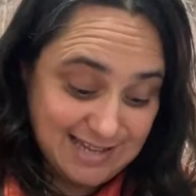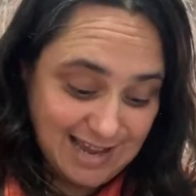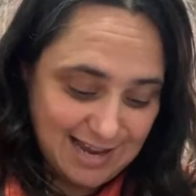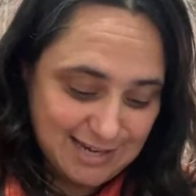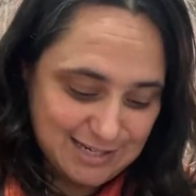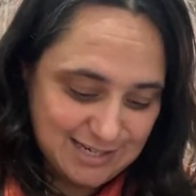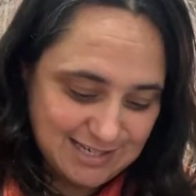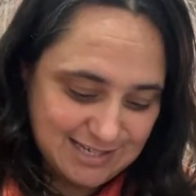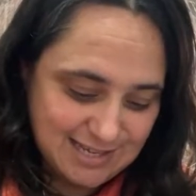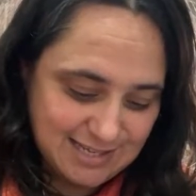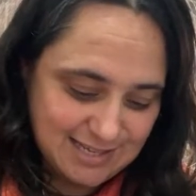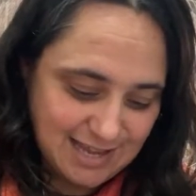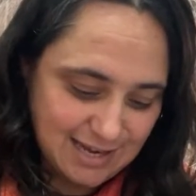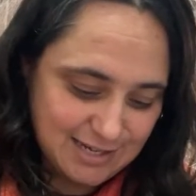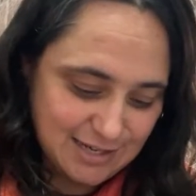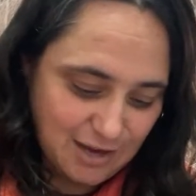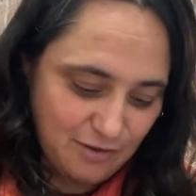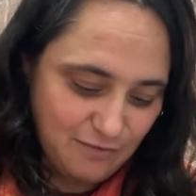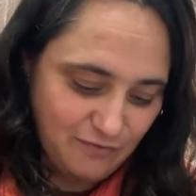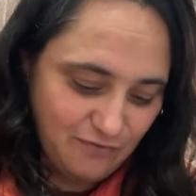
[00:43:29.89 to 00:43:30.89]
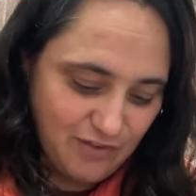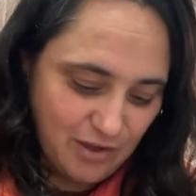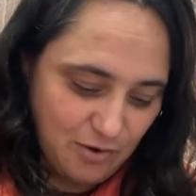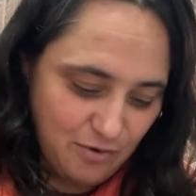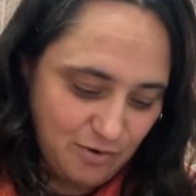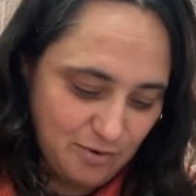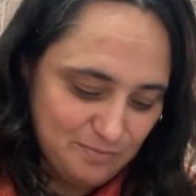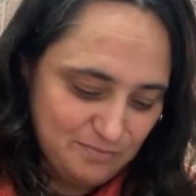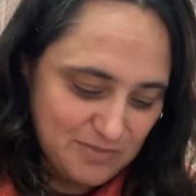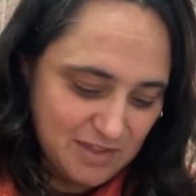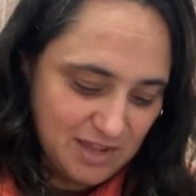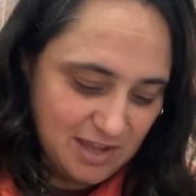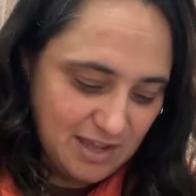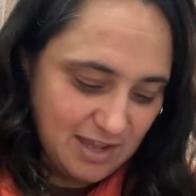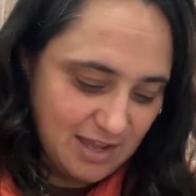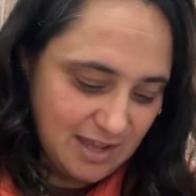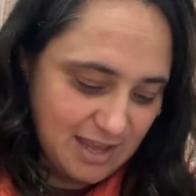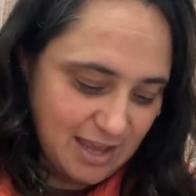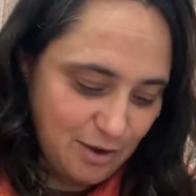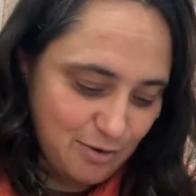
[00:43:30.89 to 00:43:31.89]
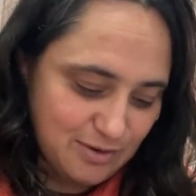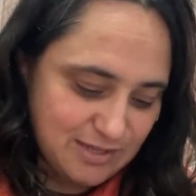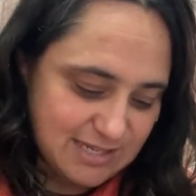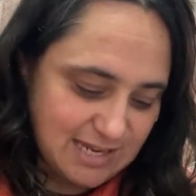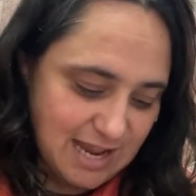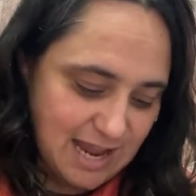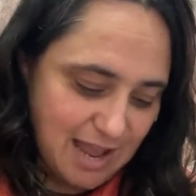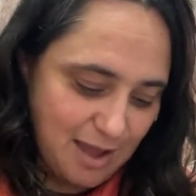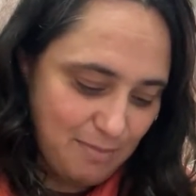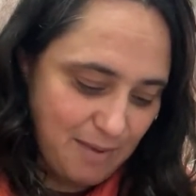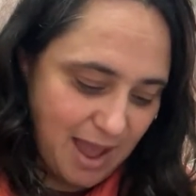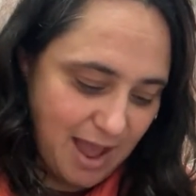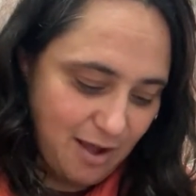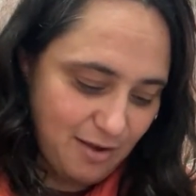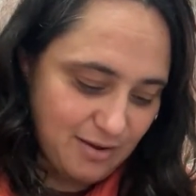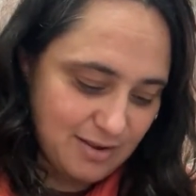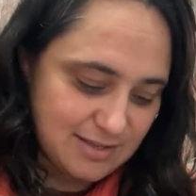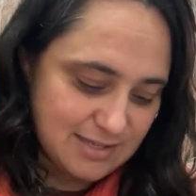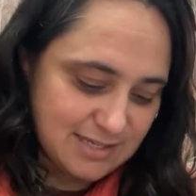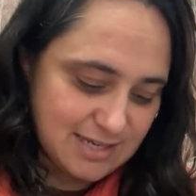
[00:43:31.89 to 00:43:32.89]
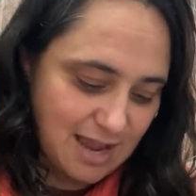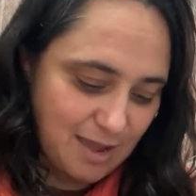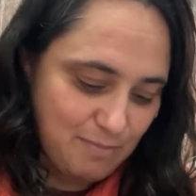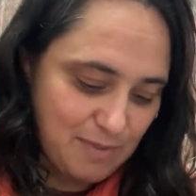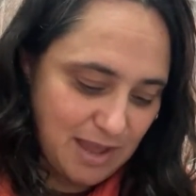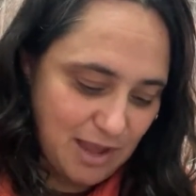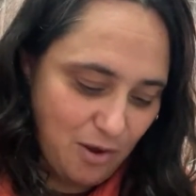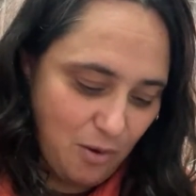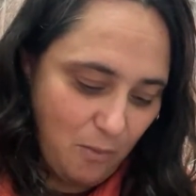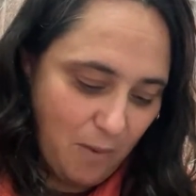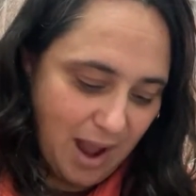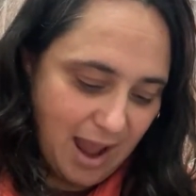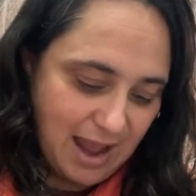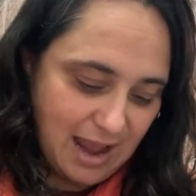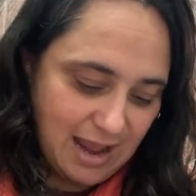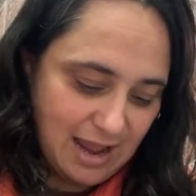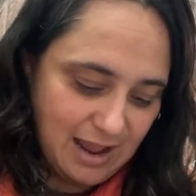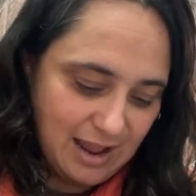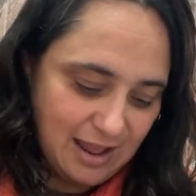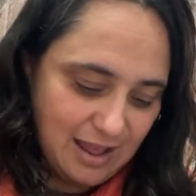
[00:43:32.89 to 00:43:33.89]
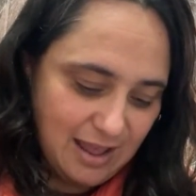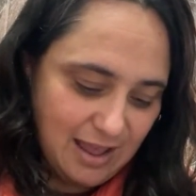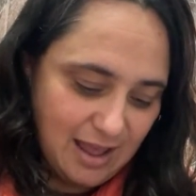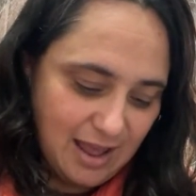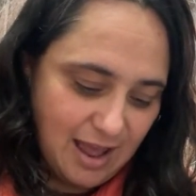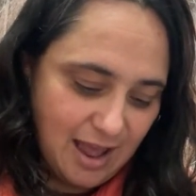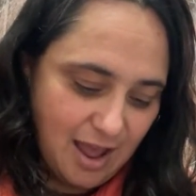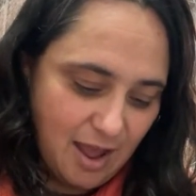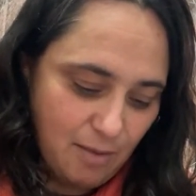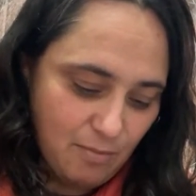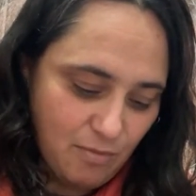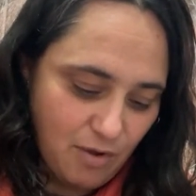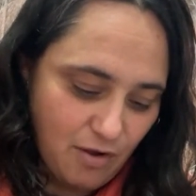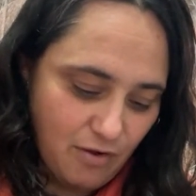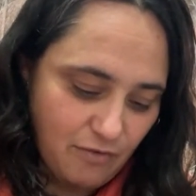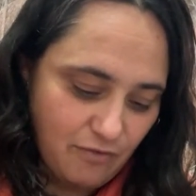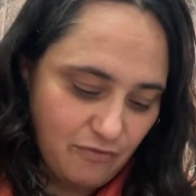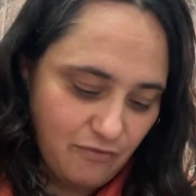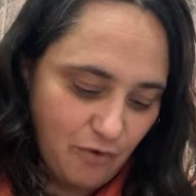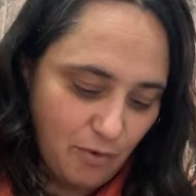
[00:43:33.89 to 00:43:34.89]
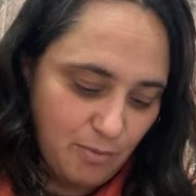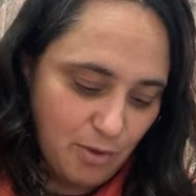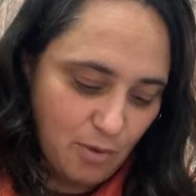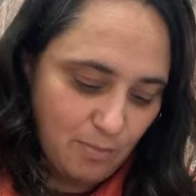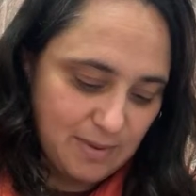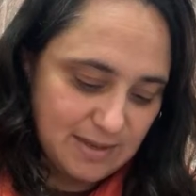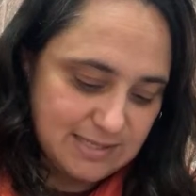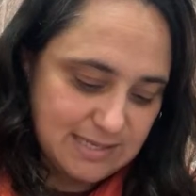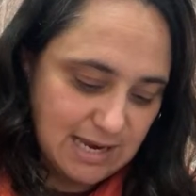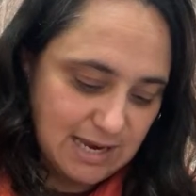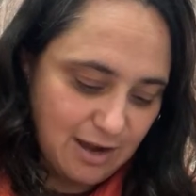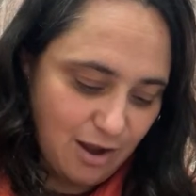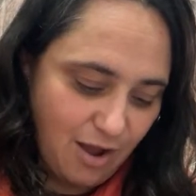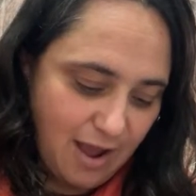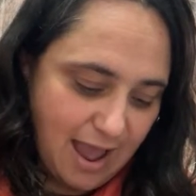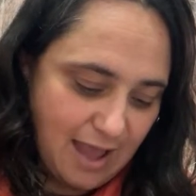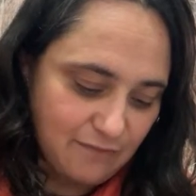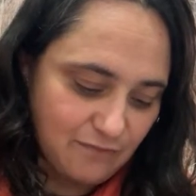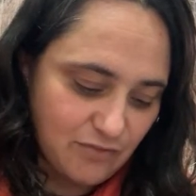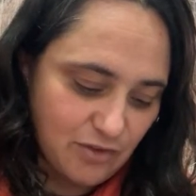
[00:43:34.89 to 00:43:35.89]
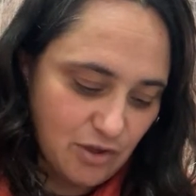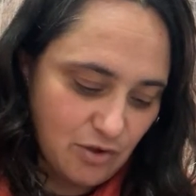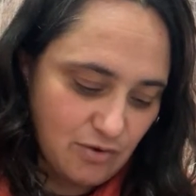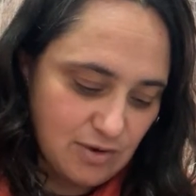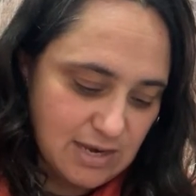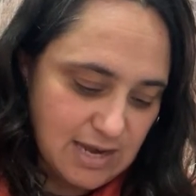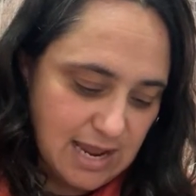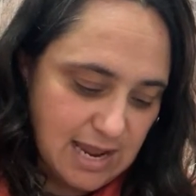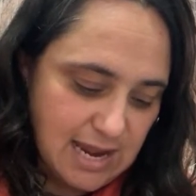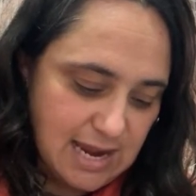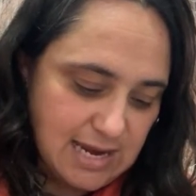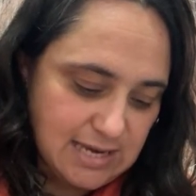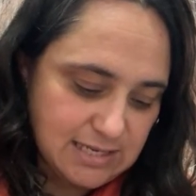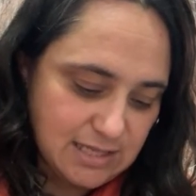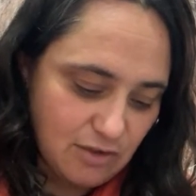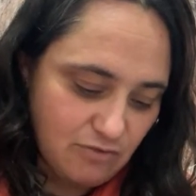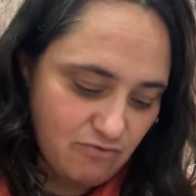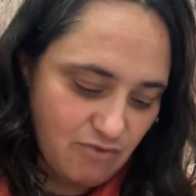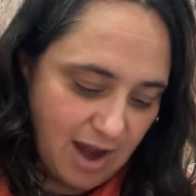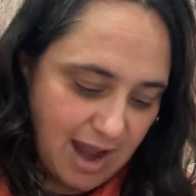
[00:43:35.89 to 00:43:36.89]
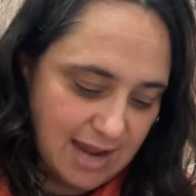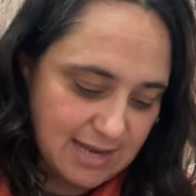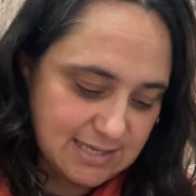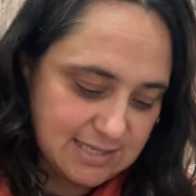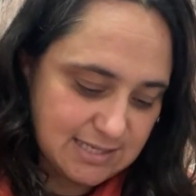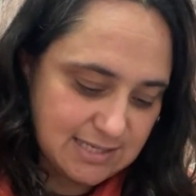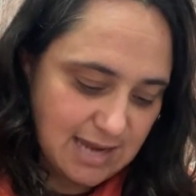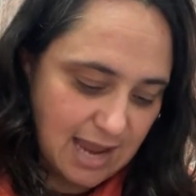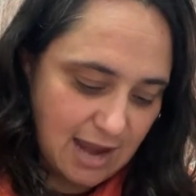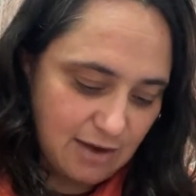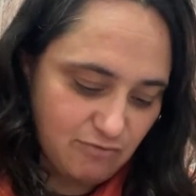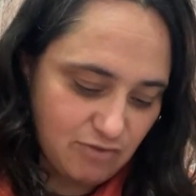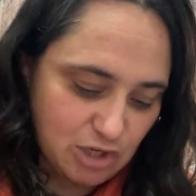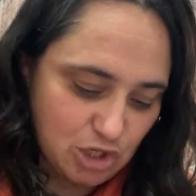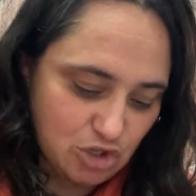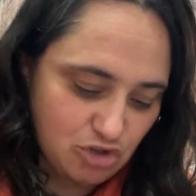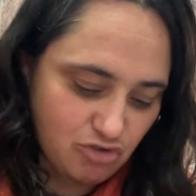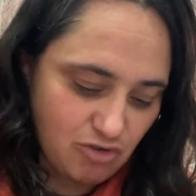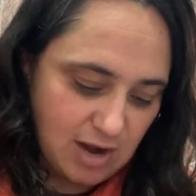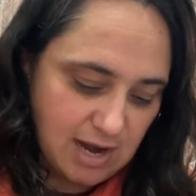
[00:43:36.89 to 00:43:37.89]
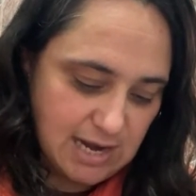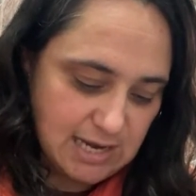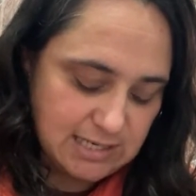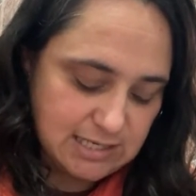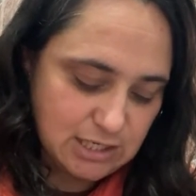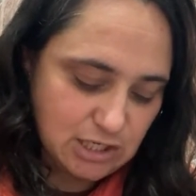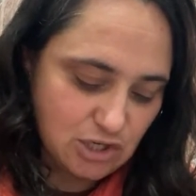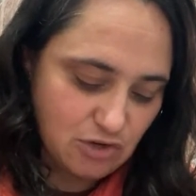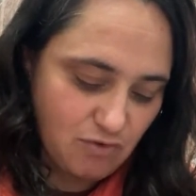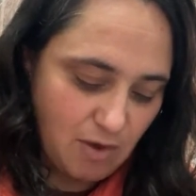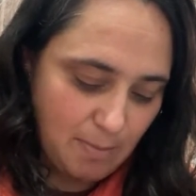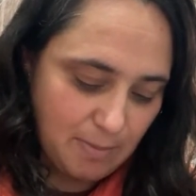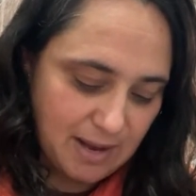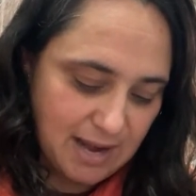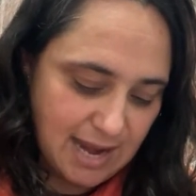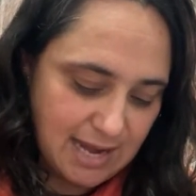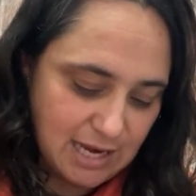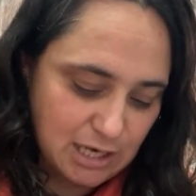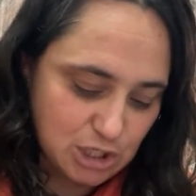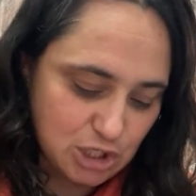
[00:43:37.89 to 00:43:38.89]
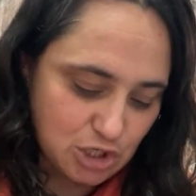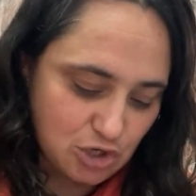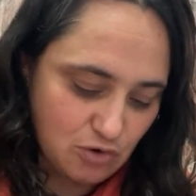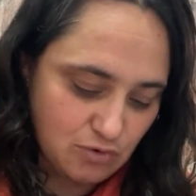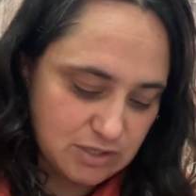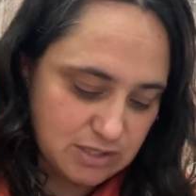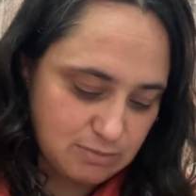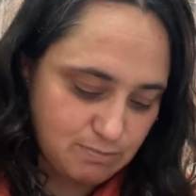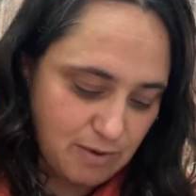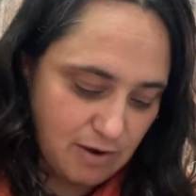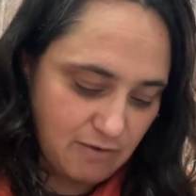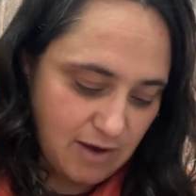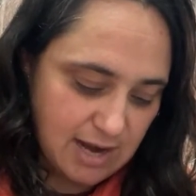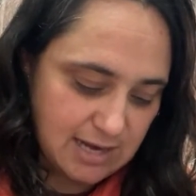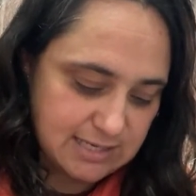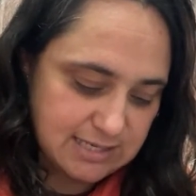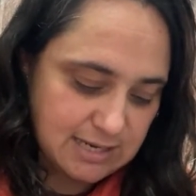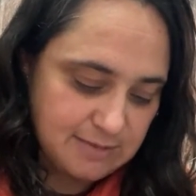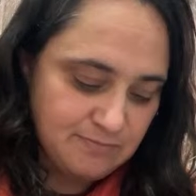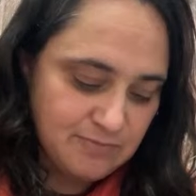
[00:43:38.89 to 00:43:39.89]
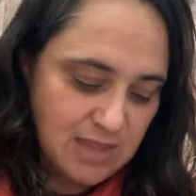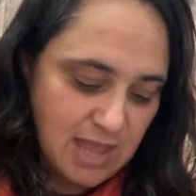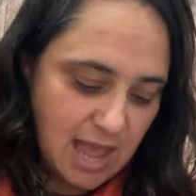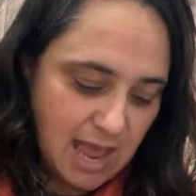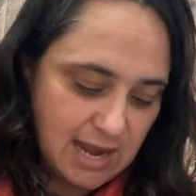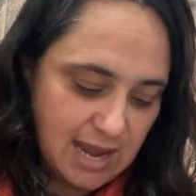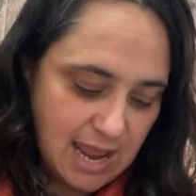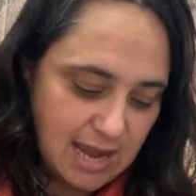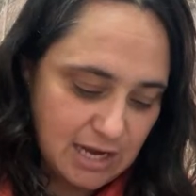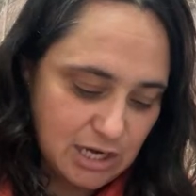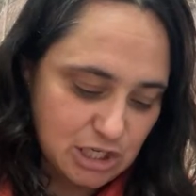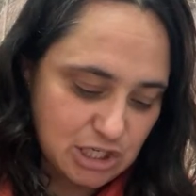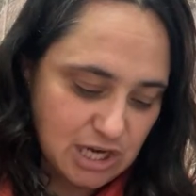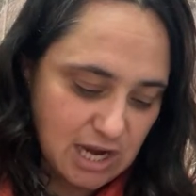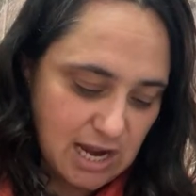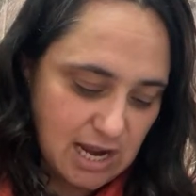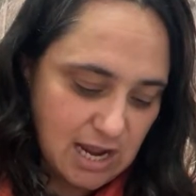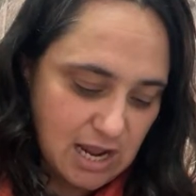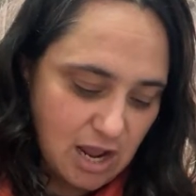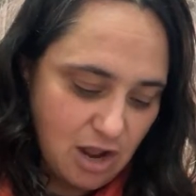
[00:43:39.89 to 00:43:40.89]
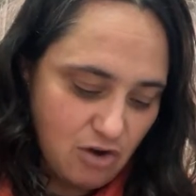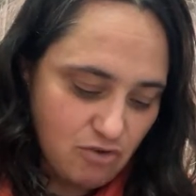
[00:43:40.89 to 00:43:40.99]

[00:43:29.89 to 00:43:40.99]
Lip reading: It actually says that. Don't feel guilty about stepping away from your busy life. You need the rest and retreat to replenish your spirit and energy.